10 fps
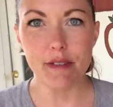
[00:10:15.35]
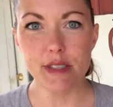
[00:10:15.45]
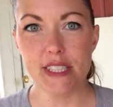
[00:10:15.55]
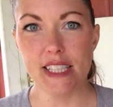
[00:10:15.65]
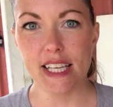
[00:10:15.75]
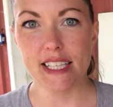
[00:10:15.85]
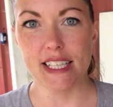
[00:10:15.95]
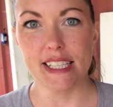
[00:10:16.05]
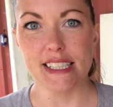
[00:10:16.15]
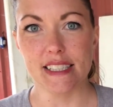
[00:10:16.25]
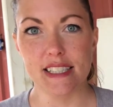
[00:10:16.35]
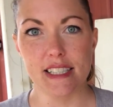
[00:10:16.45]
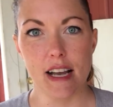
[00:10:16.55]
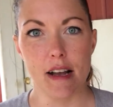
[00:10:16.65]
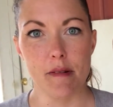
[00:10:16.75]
I really like it.
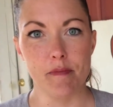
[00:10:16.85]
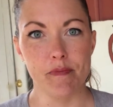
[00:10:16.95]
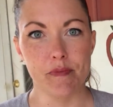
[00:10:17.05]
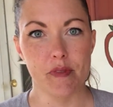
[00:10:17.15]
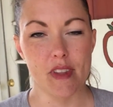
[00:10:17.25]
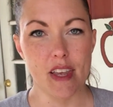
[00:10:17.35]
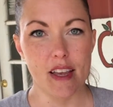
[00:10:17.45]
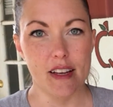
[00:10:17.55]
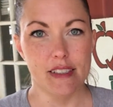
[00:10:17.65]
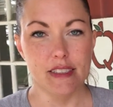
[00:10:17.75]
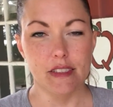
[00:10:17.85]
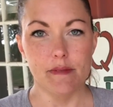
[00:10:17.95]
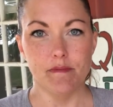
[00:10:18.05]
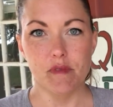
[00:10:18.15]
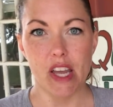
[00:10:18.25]
It's um,
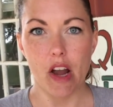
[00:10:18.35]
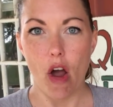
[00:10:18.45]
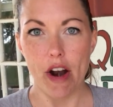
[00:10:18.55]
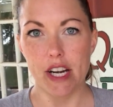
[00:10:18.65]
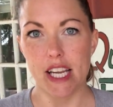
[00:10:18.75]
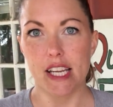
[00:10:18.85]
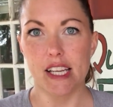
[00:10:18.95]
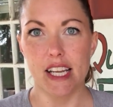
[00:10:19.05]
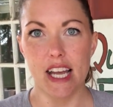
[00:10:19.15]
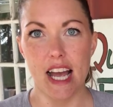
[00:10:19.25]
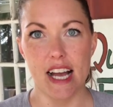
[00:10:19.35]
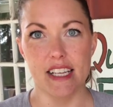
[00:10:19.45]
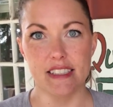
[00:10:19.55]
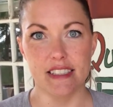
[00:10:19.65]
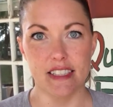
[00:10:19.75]
like hearty. It
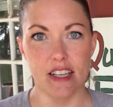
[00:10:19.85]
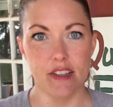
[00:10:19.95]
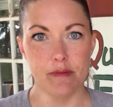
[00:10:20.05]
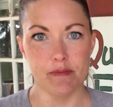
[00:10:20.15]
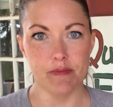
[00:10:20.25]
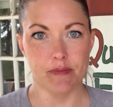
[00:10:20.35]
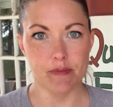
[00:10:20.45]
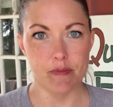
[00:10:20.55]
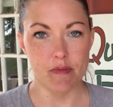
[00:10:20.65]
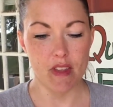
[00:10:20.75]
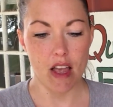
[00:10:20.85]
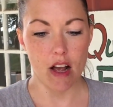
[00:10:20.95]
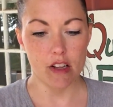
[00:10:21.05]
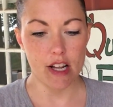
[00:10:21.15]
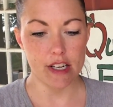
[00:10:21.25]
has um,
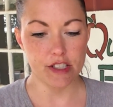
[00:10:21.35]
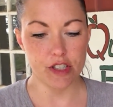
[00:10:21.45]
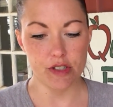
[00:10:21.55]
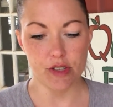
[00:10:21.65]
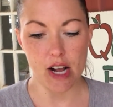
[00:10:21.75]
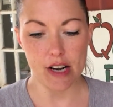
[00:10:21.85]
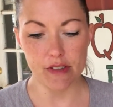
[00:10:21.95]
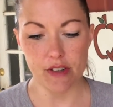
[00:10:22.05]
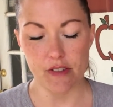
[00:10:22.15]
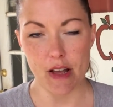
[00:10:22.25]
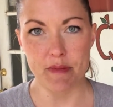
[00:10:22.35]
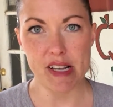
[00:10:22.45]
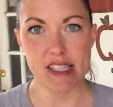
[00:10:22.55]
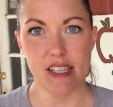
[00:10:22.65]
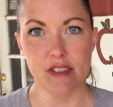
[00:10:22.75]
a lot of chew to it. I don't know if that
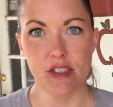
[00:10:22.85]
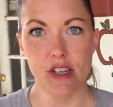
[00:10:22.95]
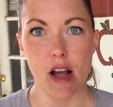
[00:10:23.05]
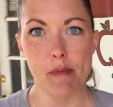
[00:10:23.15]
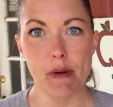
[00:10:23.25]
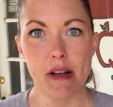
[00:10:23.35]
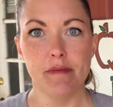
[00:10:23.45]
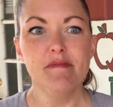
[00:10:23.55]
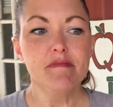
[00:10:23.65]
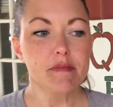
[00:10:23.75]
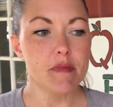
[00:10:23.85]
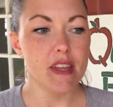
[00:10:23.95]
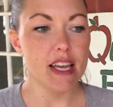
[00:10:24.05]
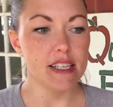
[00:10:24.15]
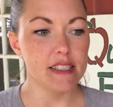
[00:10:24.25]
makes sense or not, but
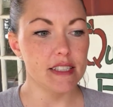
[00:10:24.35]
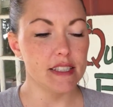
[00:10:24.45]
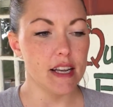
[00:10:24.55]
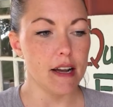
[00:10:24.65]
it's...